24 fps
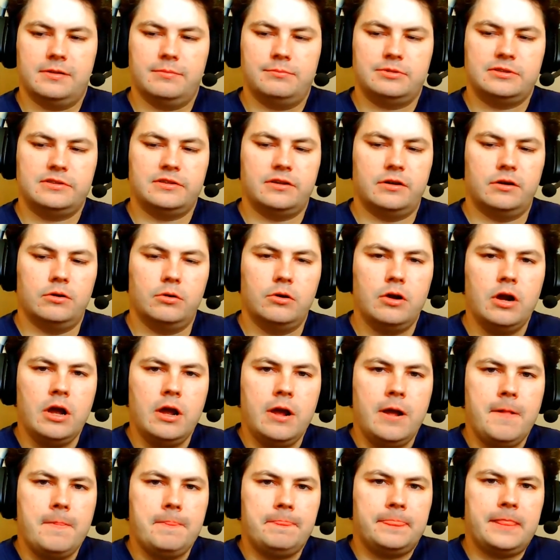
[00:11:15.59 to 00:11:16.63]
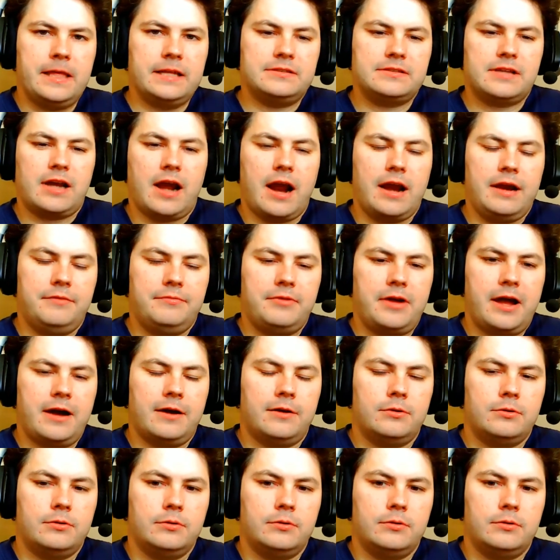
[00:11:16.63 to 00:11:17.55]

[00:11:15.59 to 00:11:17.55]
So that's kind of how